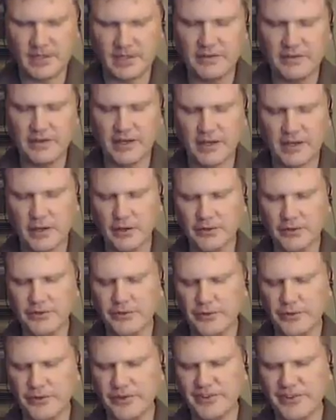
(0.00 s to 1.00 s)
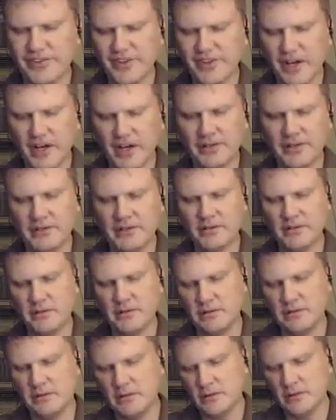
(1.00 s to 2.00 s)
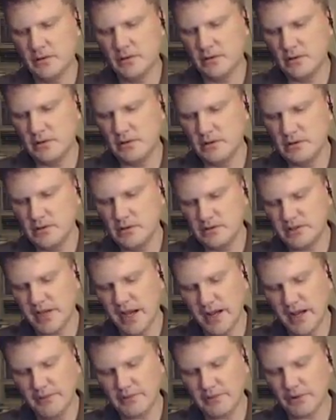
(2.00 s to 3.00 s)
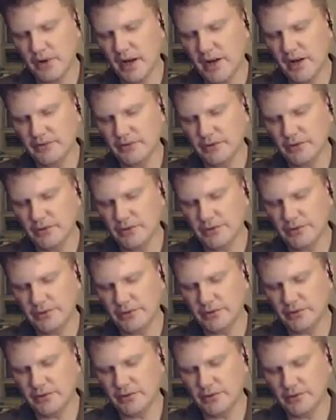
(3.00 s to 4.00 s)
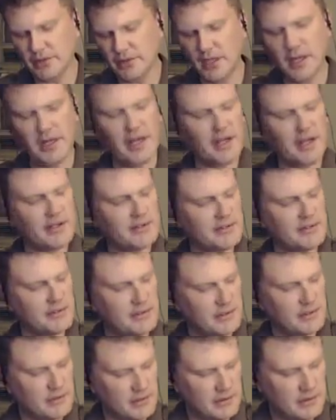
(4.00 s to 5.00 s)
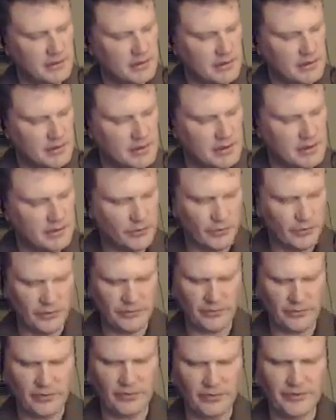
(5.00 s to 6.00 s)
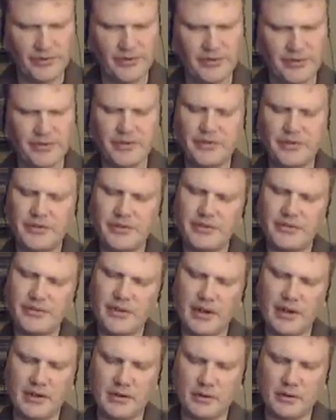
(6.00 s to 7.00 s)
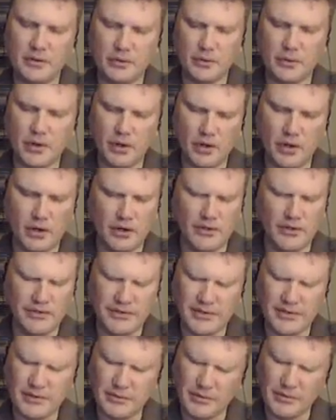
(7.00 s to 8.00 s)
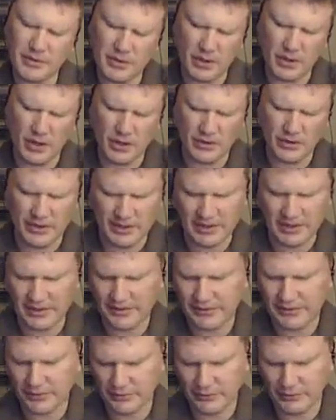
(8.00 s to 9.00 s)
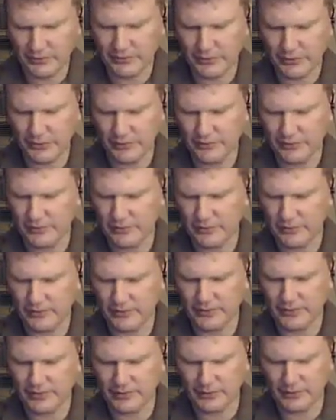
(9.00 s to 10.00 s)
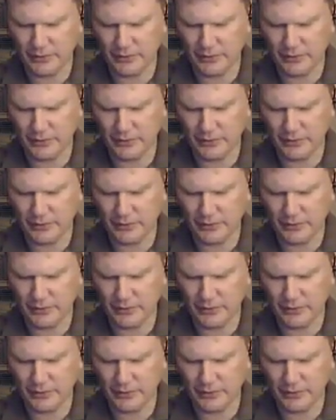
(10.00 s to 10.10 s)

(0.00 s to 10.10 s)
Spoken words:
That goes to the sun, time travels, connects universes. This is like you call, in some regard, like a silver surfer to some